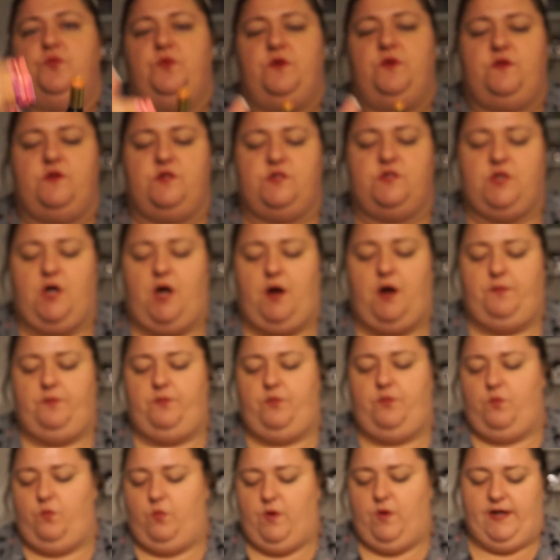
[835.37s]
with the top
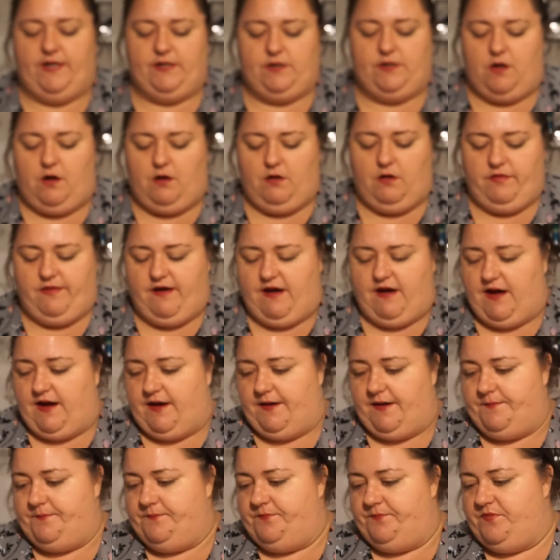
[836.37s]
when I got
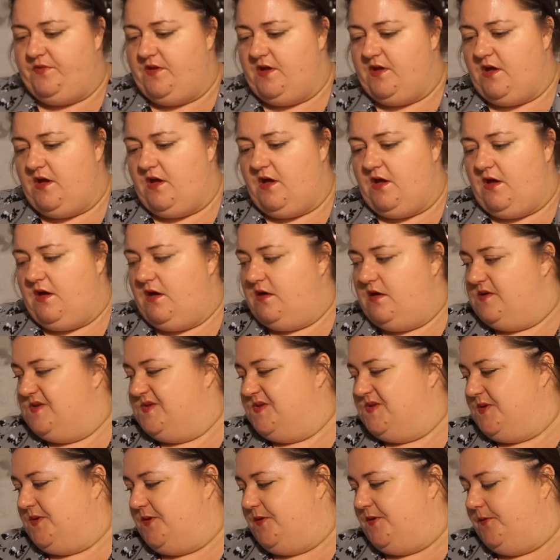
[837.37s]
that.
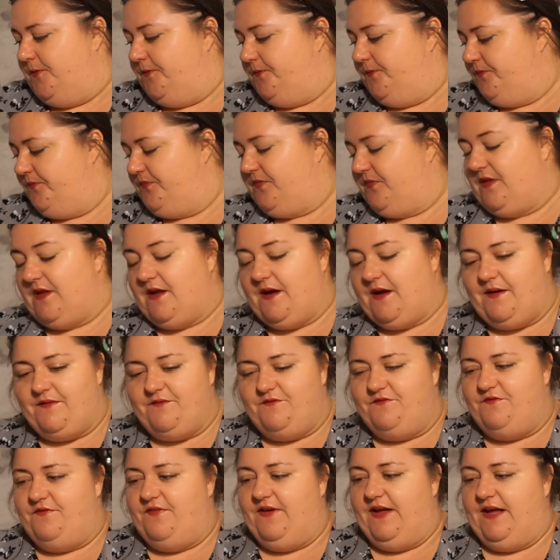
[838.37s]
So
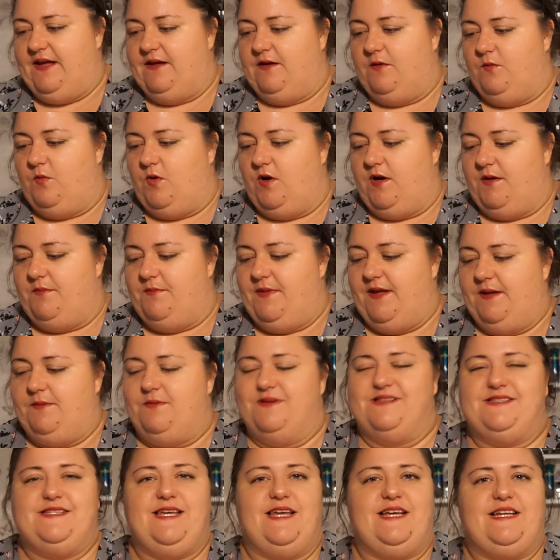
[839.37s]
feel one on
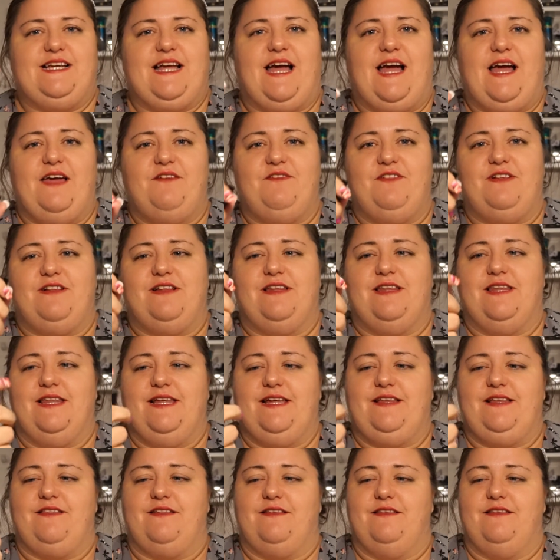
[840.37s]
makeup, I can't even
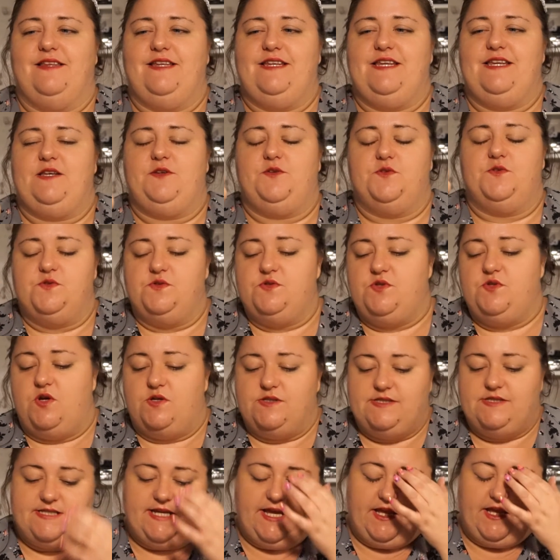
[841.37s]
click the lid, it does
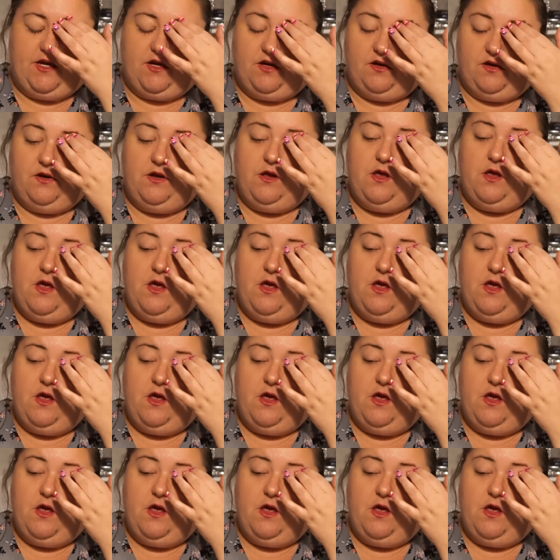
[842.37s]
not stay on.